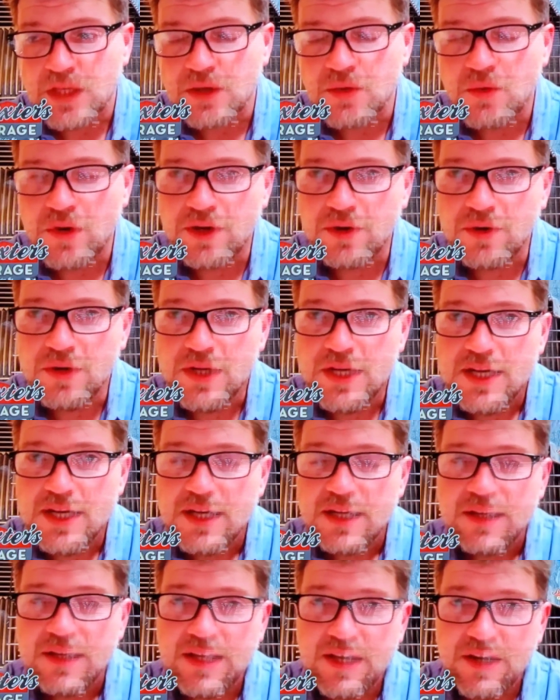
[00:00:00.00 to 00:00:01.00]
Well,
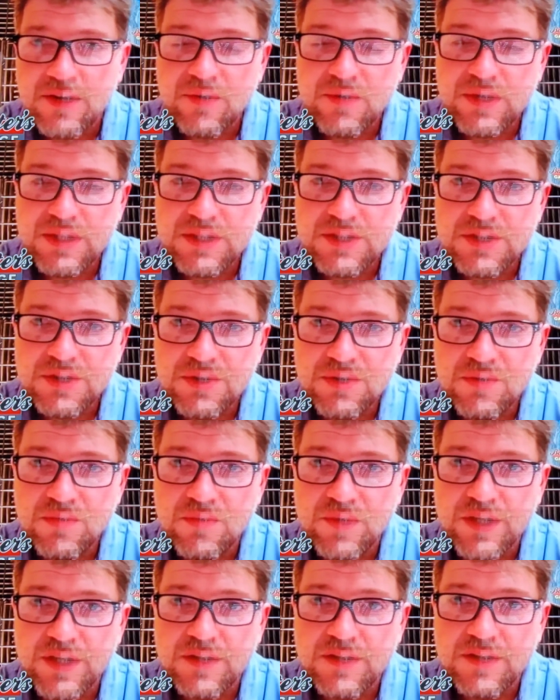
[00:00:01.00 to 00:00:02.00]
the other issue
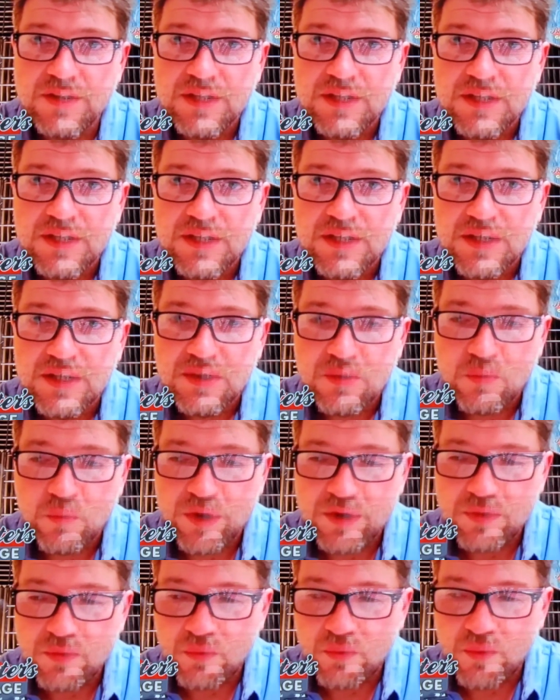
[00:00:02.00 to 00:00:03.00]

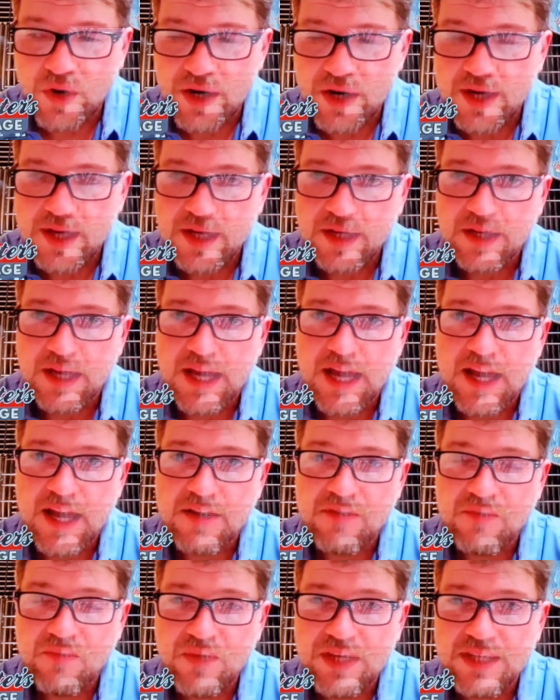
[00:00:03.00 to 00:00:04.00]
with running
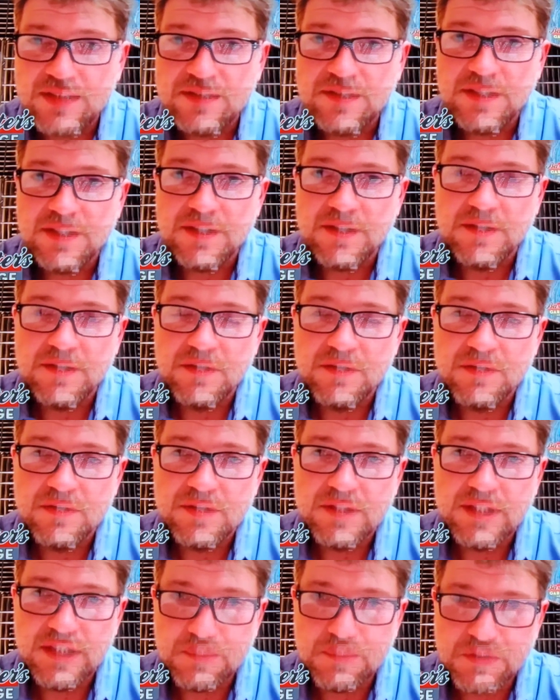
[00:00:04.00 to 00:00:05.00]
a vented
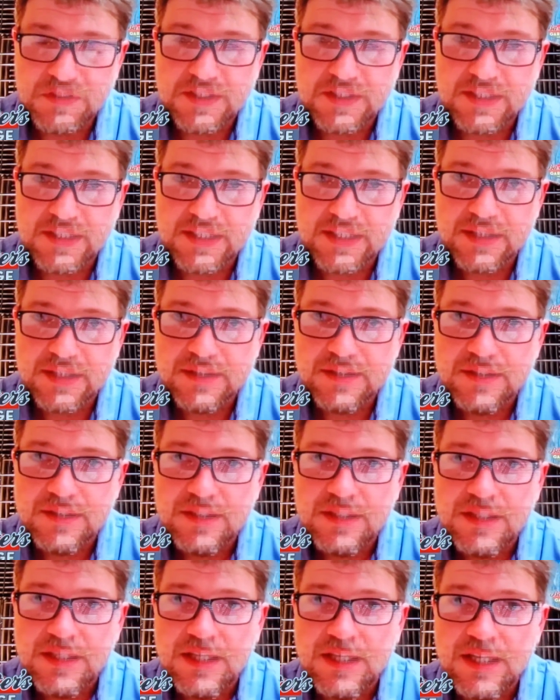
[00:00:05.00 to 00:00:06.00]
dipstick
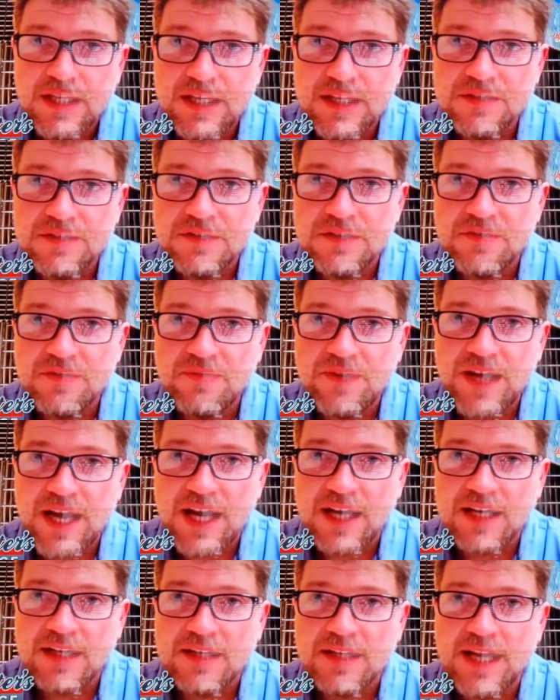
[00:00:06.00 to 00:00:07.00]
is the
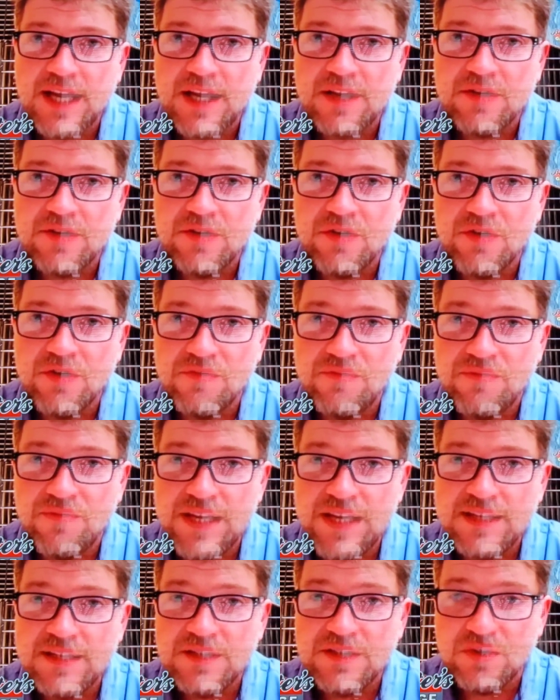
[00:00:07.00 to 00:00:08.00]
fact that you're
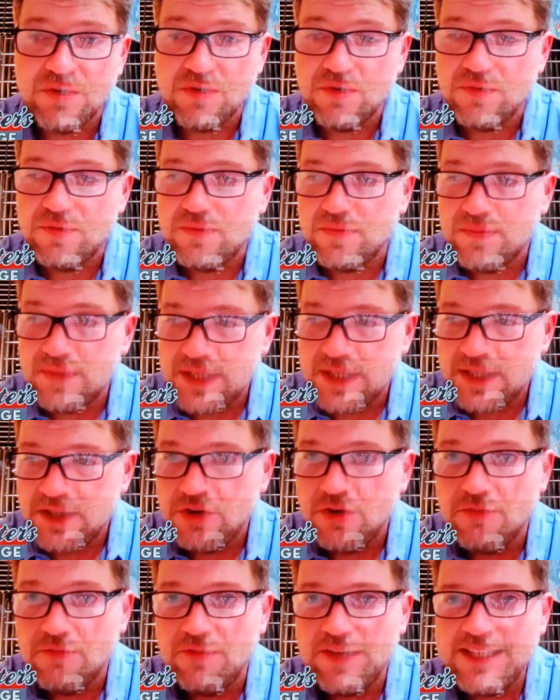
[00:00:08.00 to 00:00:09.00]

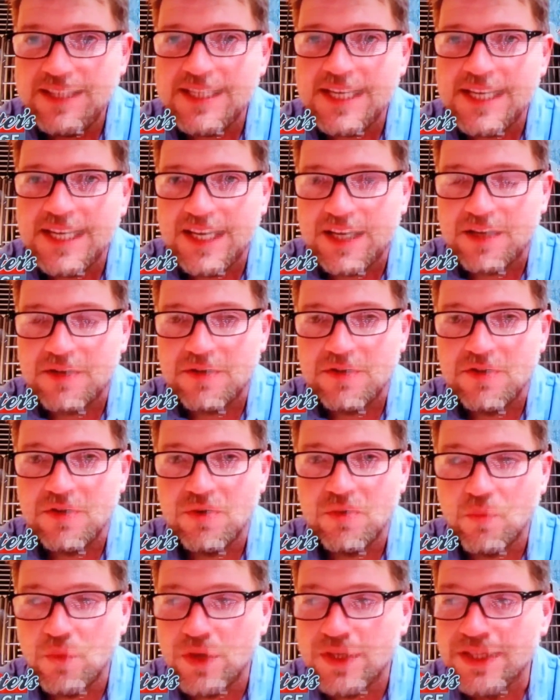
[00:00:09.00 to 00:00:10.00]
venting it.
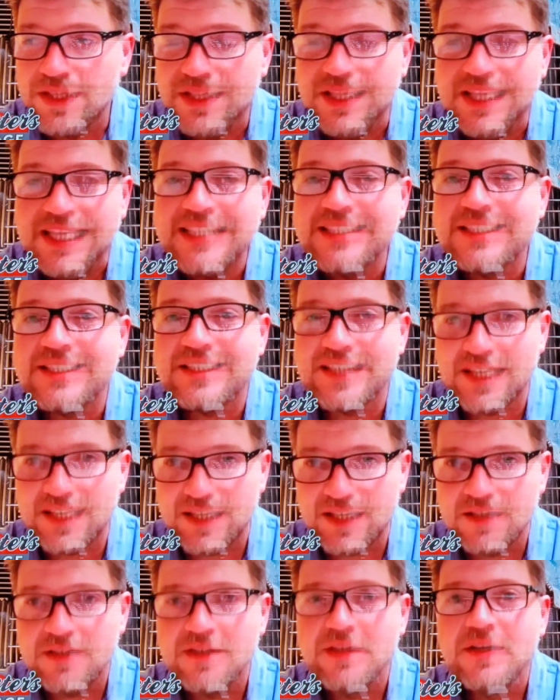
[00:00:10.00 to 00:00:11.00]
You're
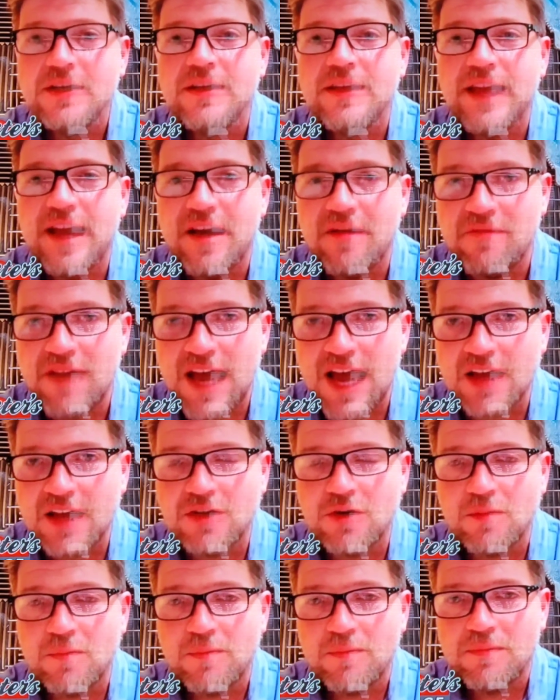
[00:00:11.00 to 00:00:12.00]
releasing that
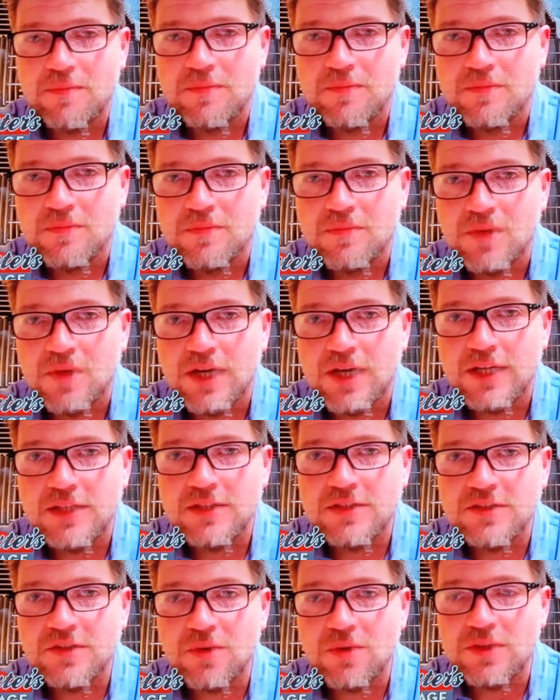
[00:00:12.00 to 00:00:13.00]
vacuum,
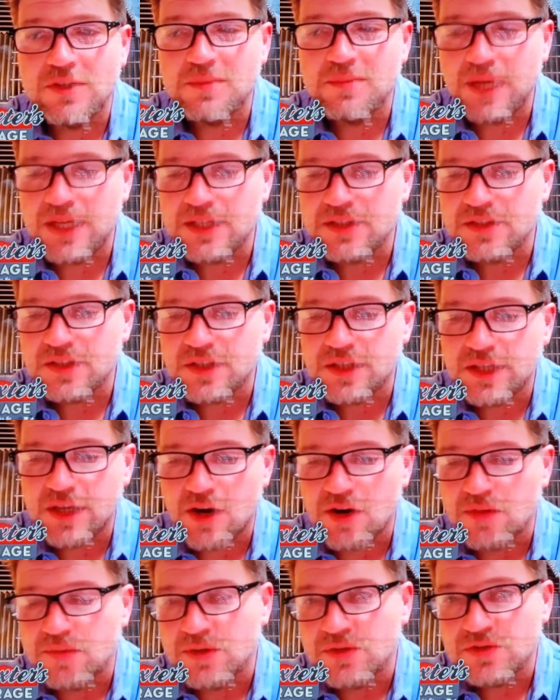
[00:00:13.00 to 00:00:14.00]
right? So it's basically
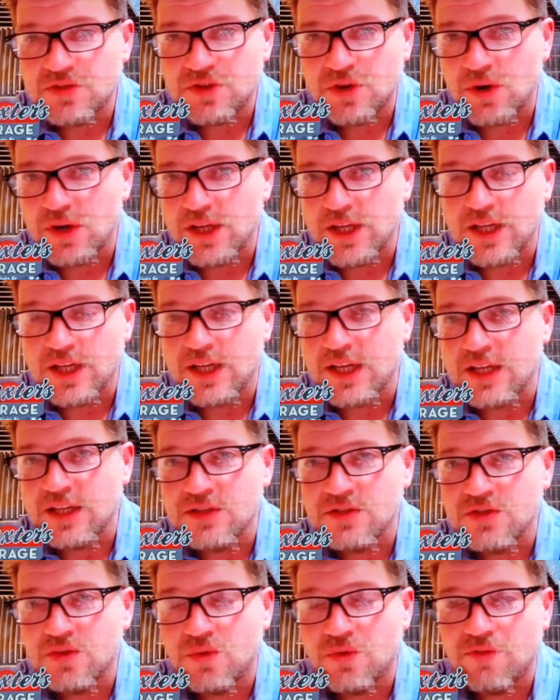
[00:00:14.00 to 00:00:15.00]
almost turning it
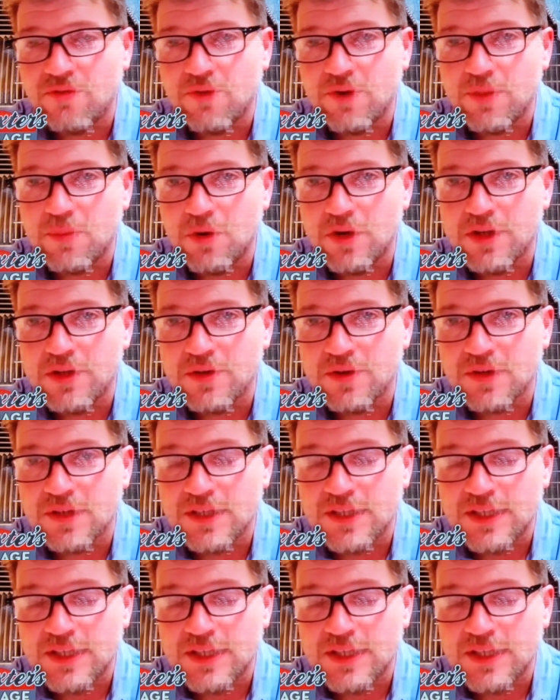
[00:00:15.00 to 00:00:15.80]
into a free breather.